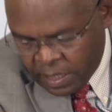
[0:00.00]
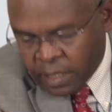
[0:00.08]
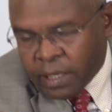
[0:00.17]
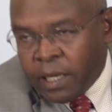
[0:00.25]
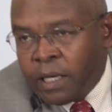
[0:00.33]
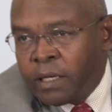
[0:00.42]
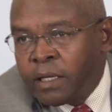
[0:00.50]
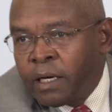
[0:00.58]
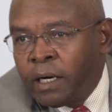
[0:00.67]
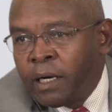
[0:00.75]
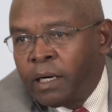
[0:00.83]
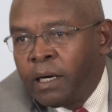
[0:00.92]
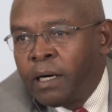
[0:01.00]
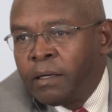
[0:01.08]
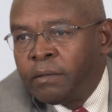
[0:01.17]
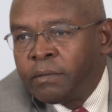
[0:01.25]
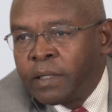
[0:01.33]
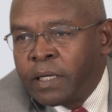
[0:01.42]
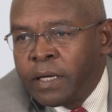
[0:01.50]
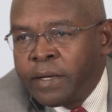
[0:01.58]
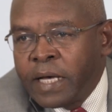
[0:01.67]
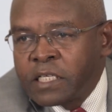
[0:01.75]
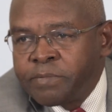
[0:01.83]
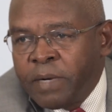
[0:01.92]
again
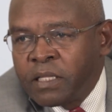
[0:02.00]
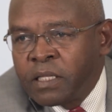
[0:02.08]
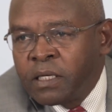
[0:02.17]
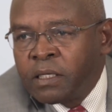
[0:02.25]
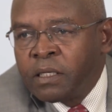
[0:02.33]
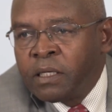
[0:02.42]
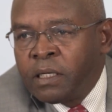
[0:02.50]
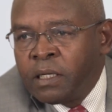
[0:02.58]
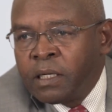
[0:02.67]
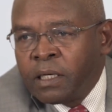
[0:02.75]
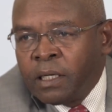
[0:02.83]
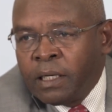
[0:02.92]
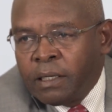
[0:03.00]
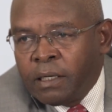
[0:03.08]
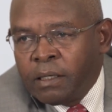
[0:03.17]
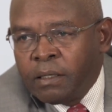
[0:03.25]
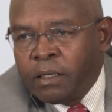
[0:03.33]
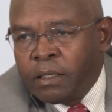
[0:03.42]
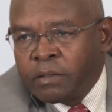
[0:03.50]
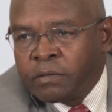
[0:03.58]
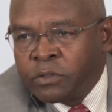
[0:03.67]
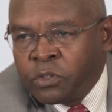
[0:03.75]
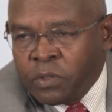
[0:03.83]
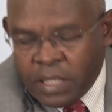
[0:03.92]
next month,
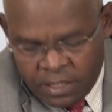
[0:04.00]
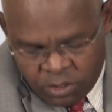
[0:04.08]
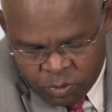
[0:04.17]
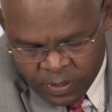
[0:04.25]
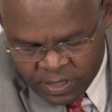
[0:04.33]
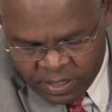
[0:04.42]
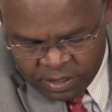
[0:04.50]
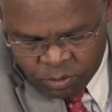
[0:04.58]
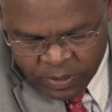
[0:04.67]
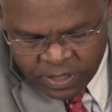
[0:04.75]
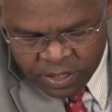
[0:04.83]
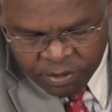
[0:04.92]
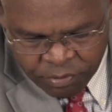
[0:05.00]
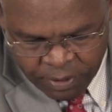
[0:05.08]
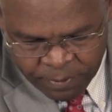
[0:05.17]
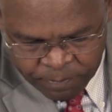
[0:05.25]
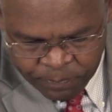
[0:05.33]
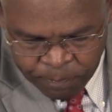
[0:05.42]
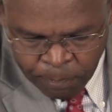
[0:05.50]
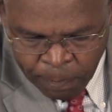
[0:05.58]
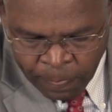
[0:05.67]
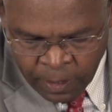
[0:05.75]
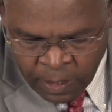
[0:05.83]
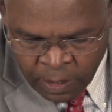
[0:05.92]
July 2023.
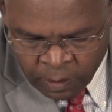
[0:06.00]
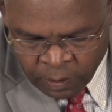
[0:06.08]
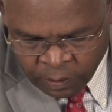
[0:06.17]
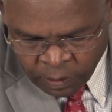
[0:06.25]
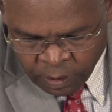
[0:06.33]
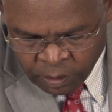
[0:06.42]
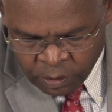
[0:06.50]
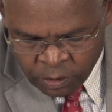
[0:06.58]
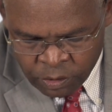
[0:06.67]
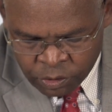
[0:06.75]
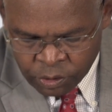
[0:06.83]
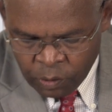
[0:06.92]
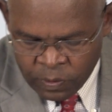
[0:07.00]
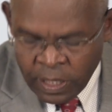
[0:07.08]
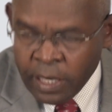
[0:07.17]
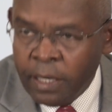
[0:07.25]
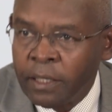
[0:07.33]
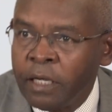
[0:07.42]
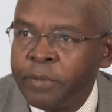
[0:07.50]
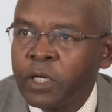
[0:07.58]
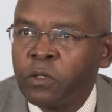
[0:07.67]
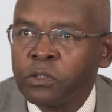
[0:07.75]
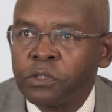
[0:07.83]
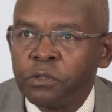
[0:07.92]
So let me
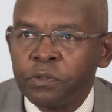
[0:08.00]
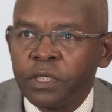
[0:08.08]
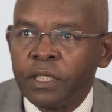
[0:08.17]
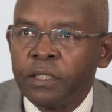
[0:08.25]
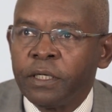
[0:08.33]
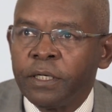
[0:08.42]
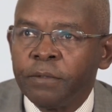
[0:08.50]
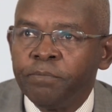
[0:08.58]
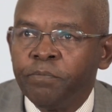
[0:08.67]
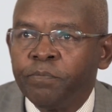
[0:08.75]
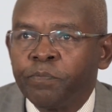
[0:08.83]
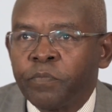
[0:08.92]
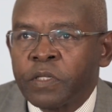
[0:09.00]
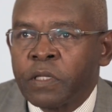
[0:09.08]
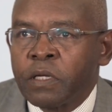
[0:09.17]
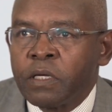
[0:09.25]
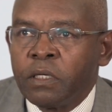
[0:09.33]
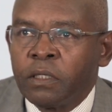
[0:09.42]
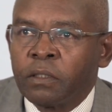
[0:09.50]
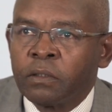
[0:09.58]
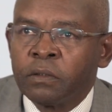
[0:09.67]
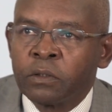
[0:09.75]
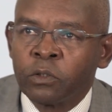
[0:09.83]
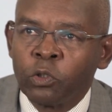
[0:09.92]
go to the
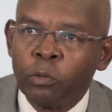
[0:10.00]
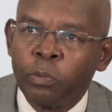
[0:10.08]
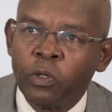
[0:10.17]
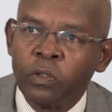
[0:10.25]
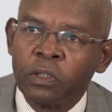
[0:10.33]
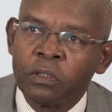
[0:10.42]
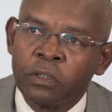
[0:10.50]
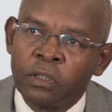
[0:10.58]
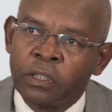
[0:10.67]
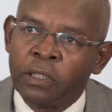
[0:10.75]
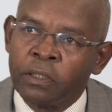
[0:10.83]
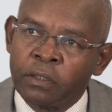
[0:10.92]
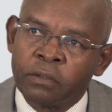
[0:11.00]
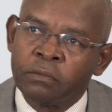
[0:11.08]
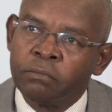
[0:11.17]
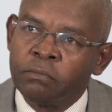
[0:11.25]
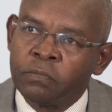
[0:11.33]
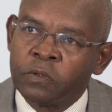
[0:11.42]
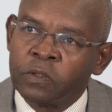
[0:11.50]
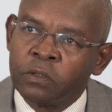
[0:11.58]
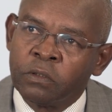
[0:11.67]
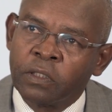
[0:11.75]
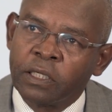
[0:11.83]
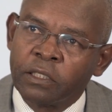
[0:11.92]
global,
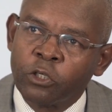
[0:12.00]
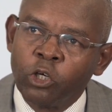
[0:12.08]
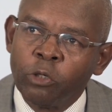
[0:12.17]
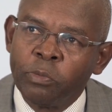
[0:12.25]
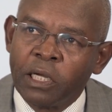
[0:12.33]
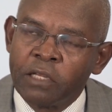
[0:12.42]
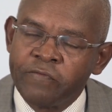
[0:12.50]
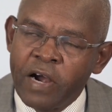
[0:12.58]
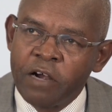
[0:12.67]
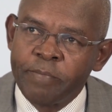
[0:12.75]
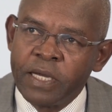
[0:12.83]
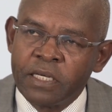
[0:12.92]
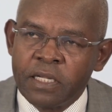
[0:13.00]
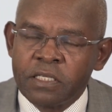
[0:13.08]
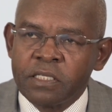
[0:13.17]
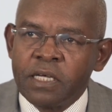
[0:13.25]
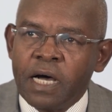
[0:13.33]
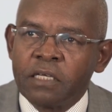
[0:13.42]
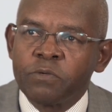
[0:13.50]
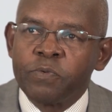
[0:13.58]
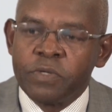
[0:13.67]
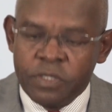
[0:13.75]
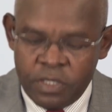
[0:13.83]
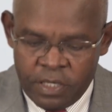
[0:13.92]
look at the global environment and start
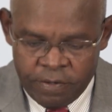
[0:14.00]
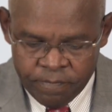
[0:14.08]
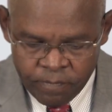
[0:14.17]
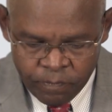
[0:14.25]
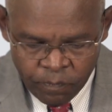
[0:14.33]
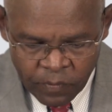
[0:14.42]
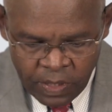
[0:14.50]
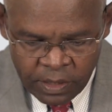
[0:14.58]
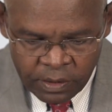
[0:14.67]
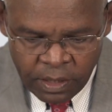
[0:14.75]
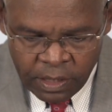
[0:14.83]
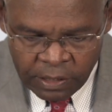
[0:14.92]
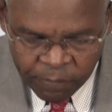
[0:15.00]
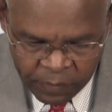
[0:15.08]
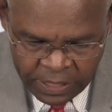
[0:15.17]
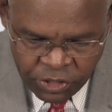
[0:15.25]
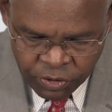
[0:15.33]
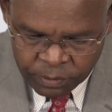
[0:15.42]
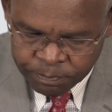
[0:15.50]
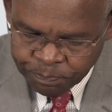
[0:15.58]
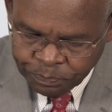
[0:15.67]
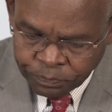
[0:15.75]
with the inflation.